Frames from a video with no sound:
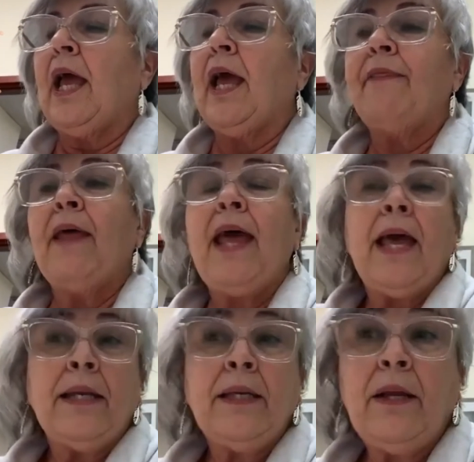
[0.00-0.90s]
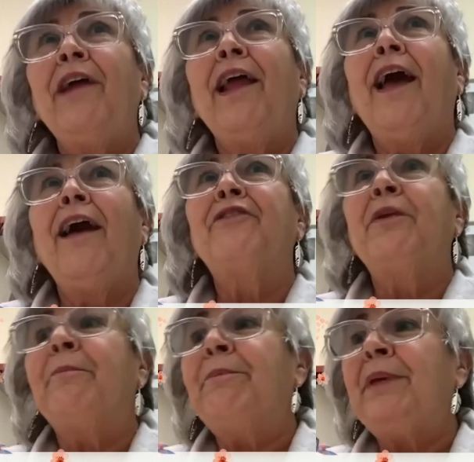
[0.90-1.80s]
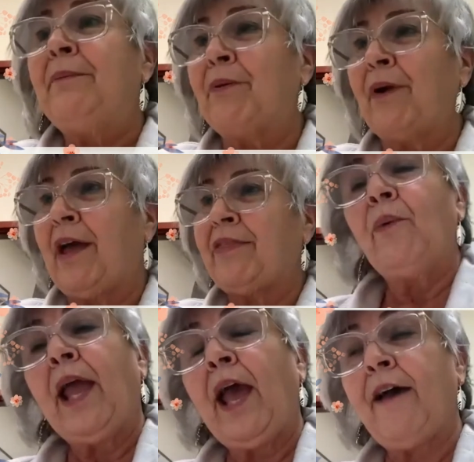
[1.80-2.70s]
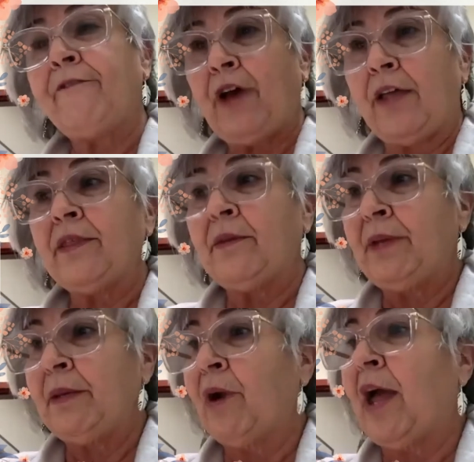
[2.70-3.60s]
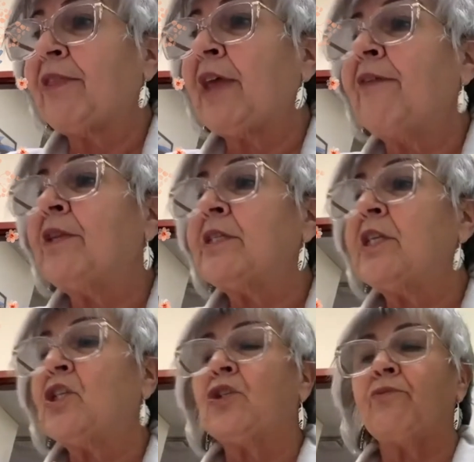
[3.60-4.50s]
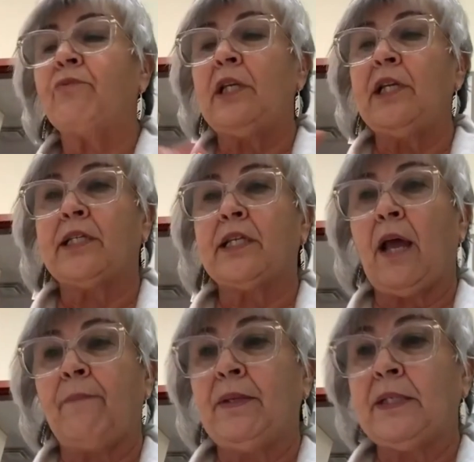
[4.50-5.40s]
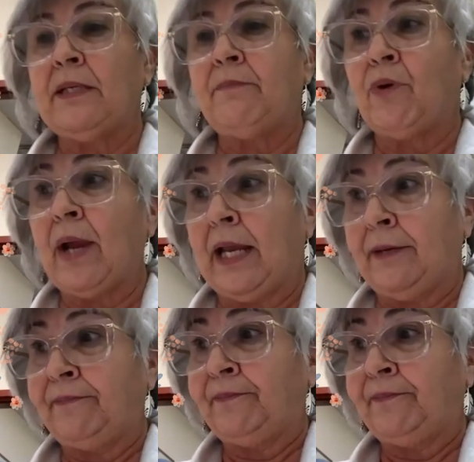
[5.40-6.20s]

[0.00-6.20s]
And then we have the bee breath. We have the bee breath, and this is to release a busy brain.